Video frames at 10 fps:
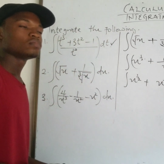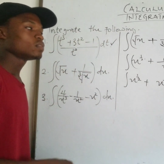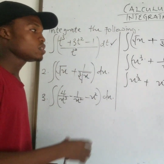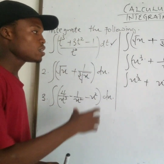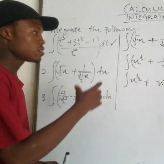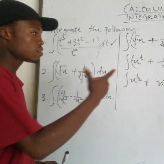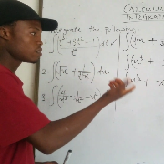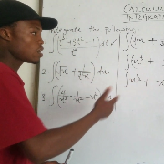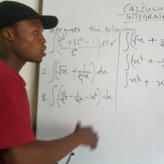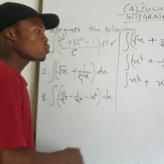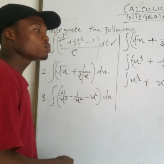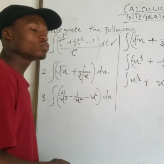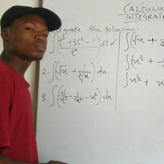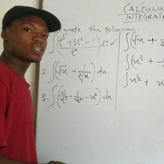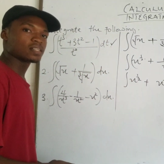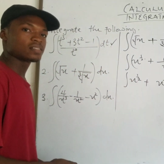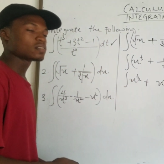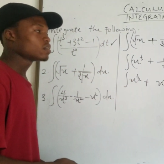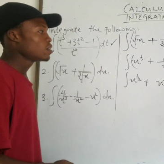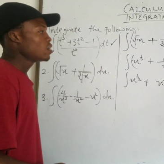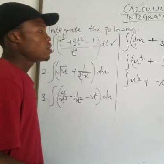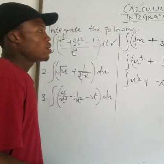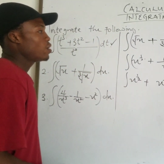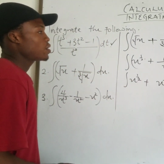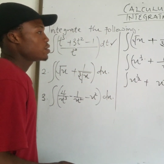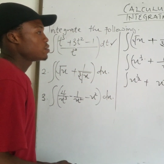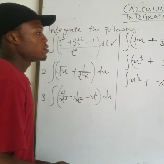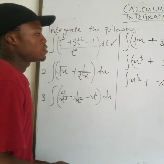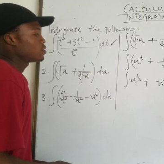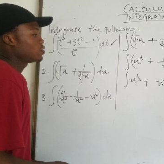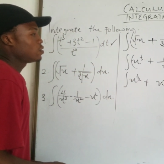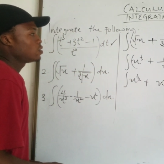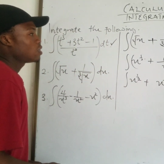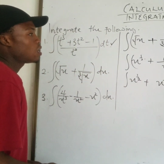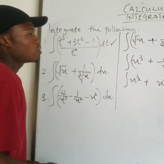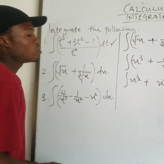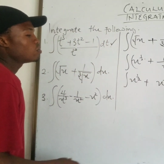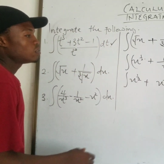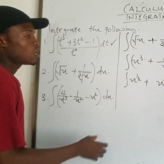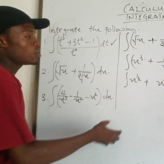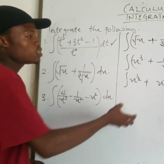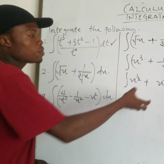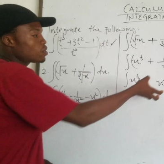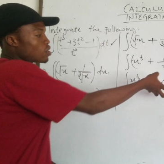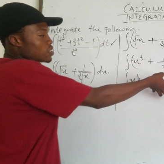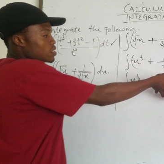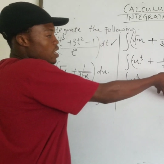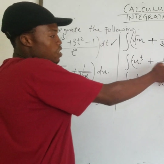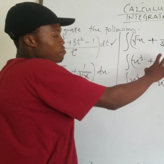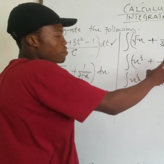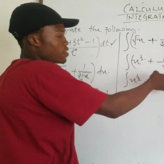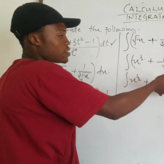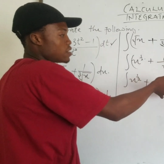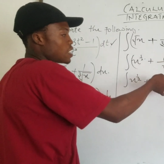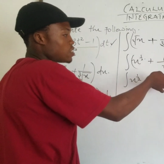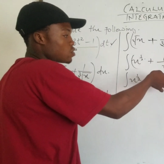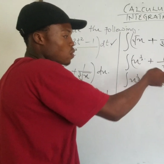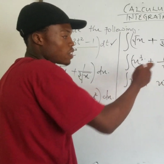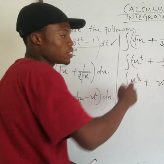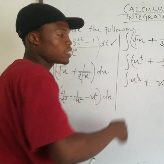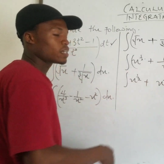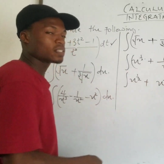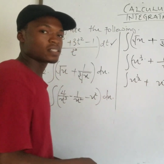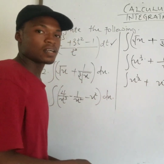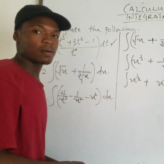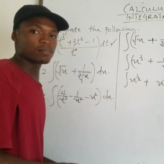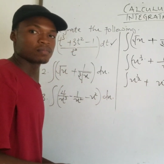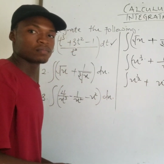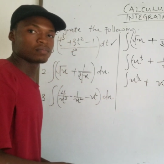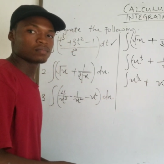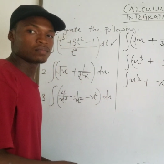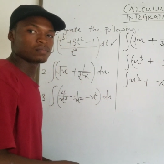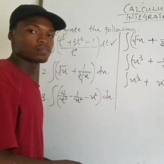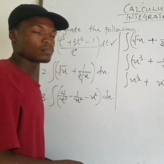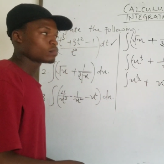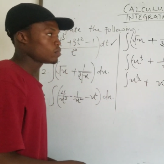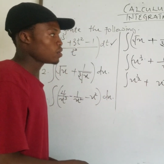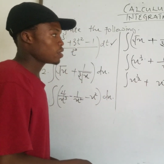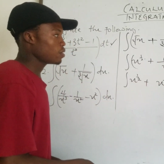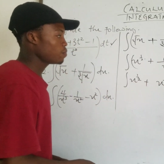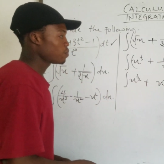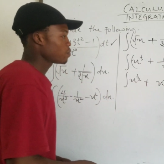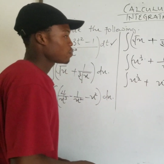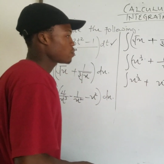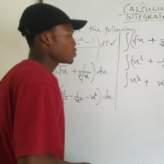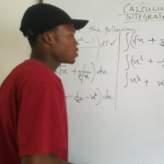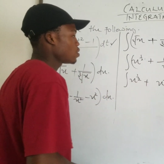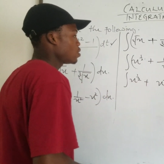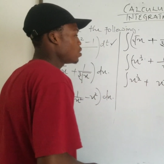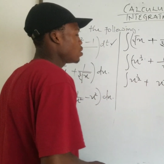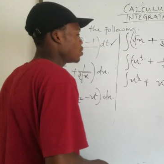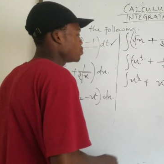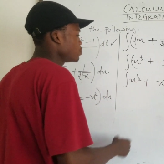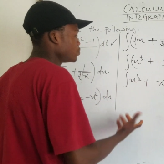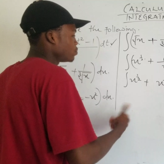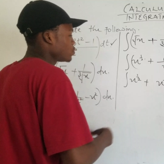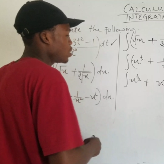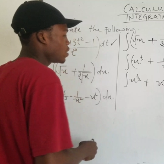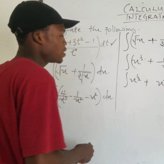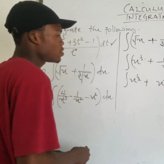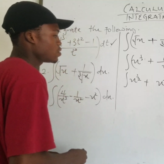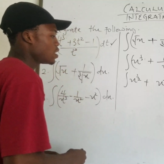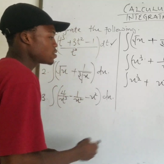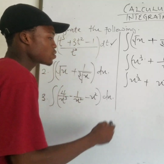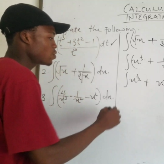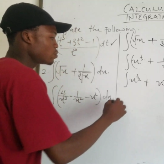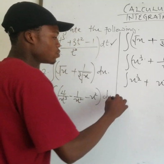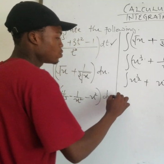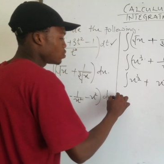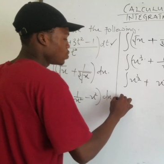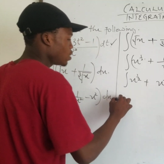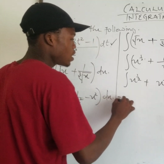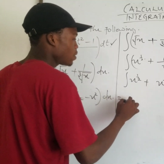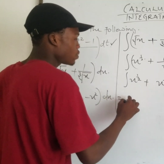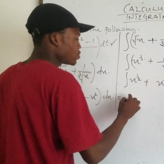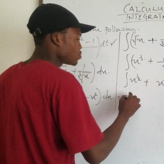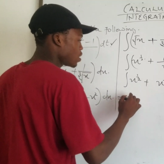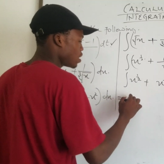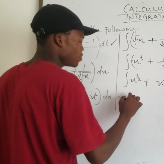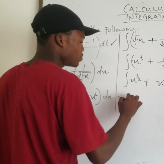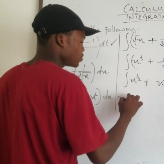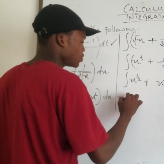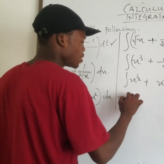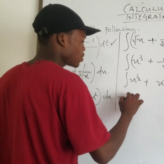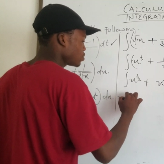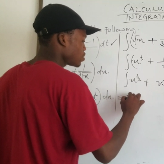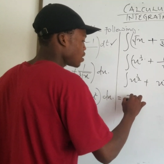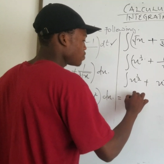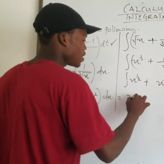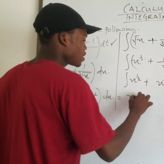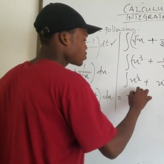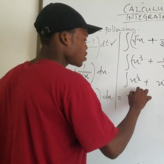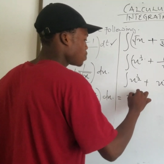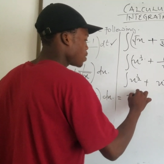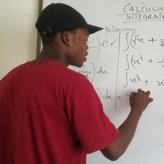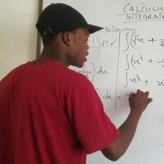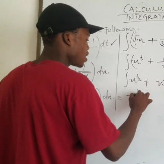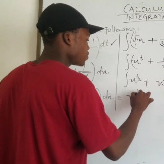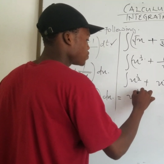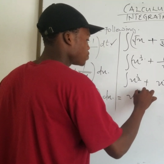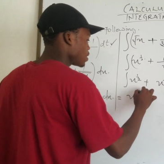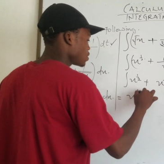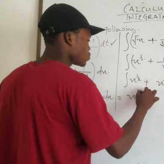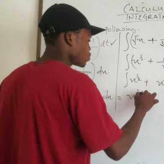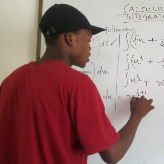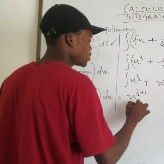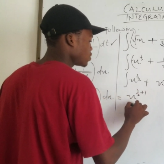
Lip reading: Yes, I hope you know that. Okay, now it's because it's the inverse, that is why the negation comes. Okay, all right, so let's go. What are you going to have? You're going to have x to the power half plus 1